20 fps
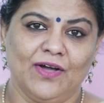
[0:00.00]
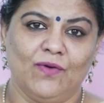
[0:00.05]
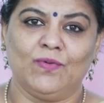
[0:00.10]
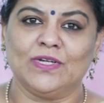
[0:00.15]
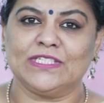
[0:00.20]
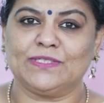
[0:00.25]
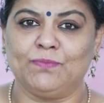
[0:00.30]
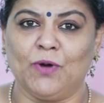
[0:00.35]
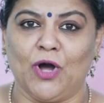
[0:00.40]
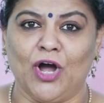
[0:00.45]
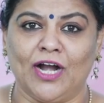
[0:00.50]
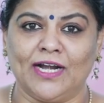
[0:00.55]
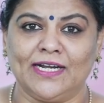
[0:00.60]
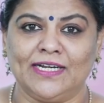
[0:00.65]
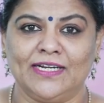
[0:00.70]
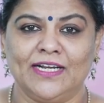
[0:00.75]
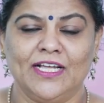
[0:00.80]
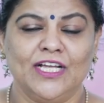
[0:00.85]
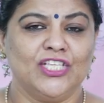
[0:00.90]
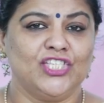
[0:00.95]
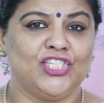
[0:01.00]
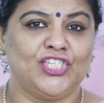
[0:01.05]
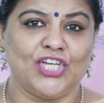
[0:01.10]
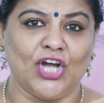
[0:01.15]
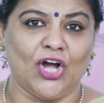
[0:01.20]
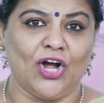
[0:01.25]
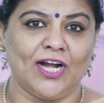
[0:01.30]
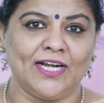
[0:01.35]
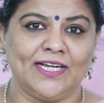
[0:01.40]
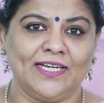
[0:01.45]
was born
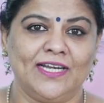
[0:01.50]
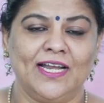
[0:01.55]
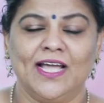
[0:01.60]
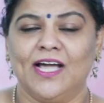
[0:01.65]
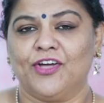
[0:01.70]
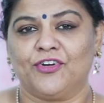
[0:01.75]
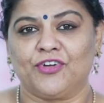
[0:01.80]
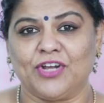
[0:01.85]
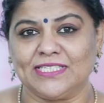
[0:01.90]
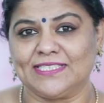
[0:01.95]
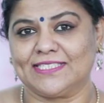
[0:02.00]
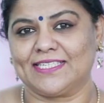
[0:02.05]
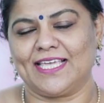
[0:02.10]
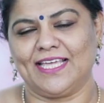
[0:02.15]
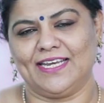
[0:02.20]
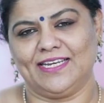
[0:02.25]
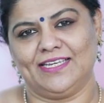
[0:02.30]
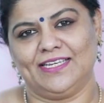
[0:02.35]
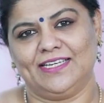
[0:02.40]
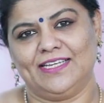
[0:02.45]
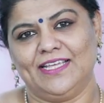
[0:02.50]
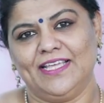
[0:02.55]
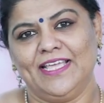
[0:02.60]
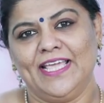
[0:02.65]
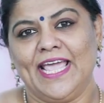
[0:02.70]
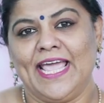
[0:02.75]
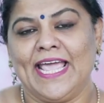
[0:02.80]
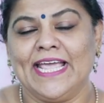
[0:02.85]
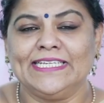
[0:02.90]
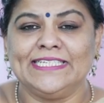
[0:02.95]
John Ruskin.
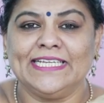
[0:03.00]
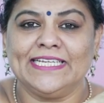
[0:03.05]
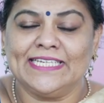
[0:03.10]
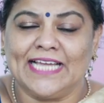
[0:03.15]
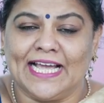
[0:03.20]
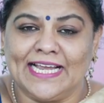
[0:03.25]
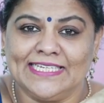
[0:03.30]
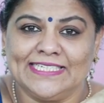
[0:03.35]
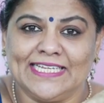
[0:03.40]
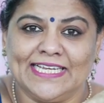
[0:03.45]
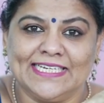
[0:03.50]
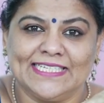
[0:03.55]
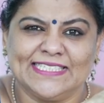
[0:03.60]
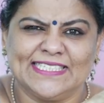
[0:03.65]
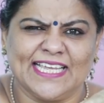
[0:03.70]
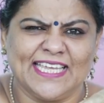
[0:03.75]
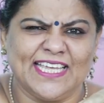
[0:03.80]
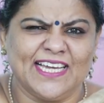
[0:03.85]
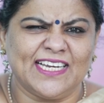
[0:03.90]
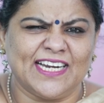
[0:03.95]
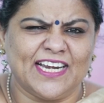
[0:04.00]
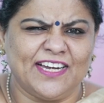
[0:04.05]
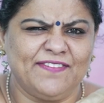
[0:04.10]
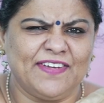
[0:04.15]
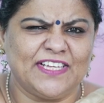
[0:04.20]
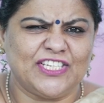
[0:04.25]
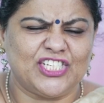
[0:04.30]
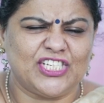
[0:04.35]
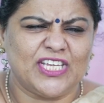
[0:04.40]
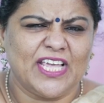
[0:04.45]
1819 is the year in
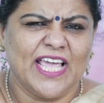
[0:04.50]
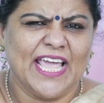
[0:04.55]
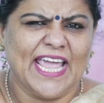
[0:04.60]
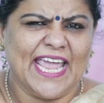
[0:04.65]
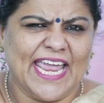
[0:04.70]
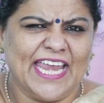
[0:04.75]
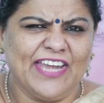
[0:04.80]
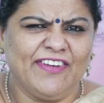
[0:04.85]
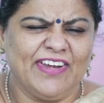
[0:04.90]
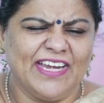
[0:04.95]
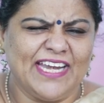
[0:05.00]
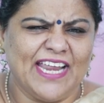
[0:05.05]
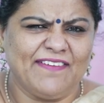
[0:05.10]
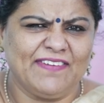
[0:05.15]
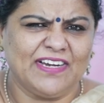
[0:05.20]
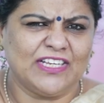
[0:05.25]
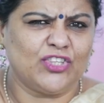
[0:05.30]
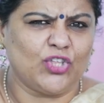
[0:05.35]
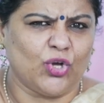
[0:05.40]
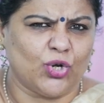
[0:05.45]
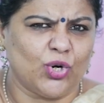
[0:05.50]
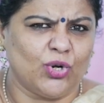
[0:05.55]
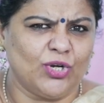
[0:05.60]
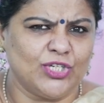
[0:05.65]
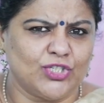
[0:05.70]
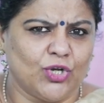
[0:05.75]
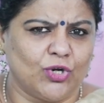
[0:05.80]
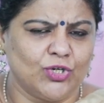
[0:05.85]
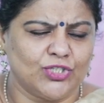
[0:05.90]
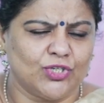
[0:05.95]
which Henry David Thoreau
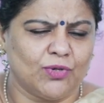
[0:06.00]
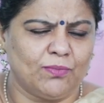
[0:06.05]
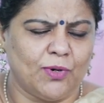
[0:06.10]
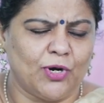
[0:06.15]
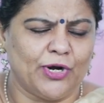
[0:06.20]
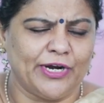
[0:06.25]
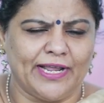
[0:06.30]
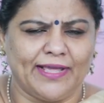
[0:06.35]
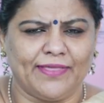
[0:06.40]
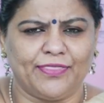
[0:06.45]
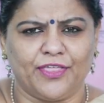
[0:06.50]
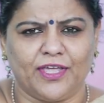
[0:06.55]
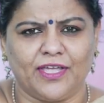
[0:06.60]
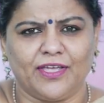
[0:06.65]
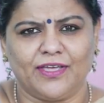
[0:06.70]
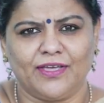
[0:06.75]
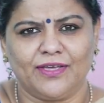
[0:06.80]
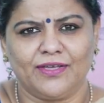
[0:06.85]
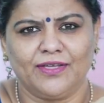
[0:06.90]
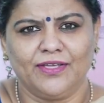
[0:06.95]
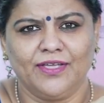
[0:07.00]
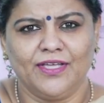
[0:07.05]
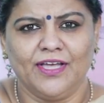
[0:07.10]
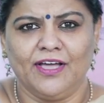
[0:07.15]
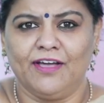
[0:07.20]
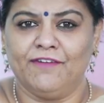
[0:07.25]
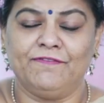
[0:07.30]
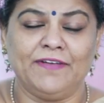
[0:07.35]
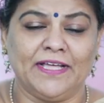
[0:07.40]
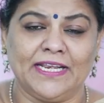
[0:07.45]
is also born, I think.
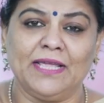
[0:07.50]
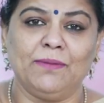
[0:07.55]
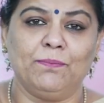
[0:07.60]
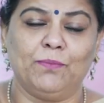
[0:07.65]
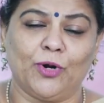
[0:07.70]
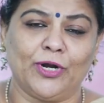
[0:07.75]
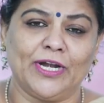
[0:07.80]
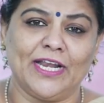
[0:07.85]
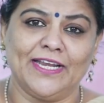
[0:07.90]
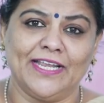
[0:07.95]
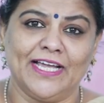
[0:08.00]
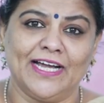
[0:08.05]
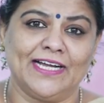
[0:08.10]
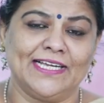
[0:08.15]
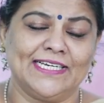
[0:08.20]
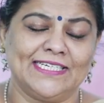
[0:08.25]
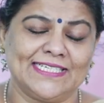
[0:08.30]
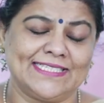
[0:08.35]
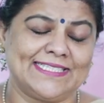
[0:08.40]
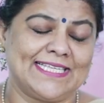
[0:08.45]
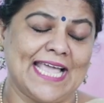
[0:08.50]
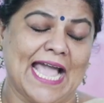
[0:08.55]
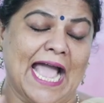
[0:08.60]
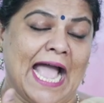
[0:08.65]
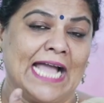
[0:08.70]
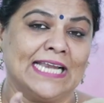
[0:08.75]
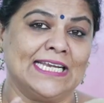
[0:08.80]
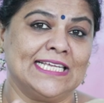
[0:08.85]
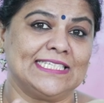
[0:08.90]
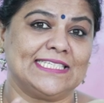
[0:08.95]
Very important year. It is the
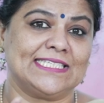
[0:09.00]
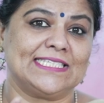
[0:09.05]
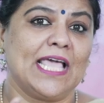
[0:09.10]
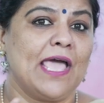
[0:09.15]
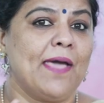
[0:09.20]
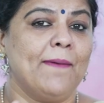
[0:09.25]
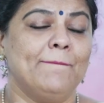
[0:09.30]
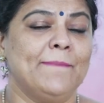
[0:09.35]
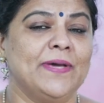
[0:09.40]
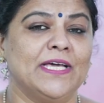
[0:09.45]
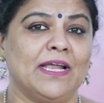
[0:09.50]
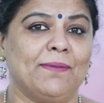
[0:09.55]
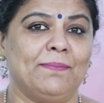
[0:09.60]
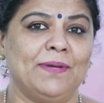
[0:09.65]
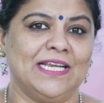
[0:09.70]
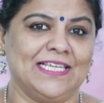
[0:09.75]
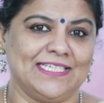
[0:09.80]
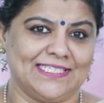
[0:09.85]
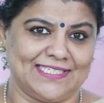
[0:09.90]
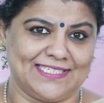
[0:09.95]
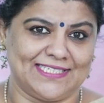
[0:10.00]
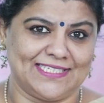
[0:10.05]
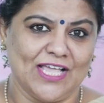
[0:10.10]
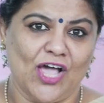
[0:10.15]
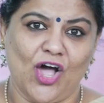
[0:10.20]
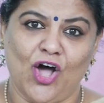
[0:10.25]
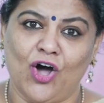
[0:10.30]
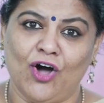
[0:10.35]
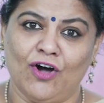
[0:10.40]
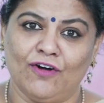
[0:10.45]
annus mirabilis
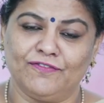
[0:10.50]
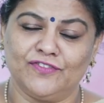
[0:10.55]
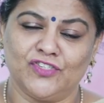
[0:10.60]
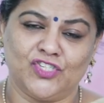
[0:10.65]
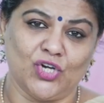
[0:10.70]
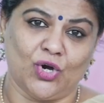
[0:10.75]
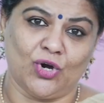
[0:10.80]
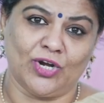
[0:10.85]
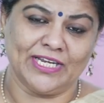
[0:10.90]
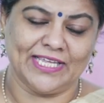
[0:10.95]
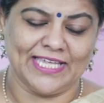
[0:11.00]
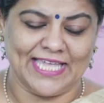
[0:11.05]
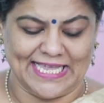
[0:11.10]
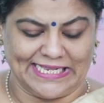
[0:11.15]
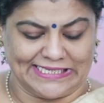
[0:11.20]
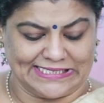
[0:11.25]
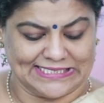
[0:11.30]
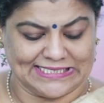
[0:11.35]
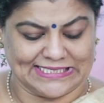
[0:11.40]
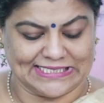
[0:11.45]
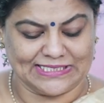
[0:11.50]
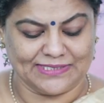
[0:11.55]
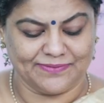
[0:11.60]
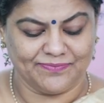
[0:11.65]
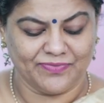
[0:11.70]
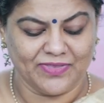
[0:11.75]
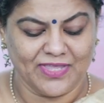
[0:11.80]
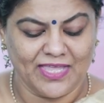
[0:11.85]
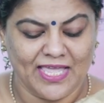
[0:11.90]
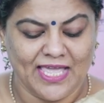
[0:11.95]
of John Keats.
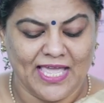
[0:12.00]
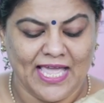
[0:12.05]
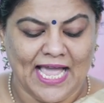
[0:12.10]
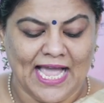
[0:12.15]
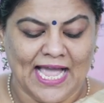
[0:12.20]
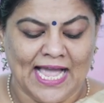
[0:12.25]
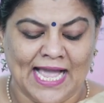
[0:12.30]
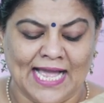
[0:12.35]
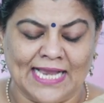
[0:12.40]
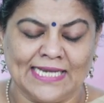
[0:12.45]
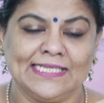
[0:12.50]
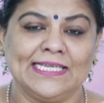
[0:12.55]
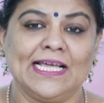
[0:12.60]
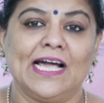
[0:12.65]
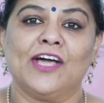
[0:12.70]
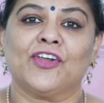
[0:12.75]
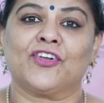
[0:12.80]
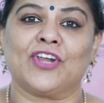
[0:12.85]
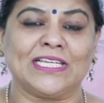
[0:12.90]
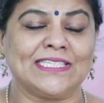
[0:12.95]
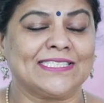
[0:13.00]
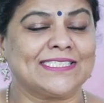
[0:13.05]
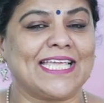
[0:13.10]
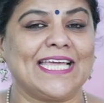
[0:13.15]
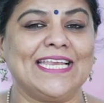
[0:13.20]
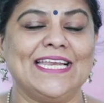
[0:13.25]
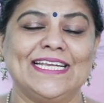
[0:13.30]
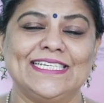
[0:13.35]
And Ruskin,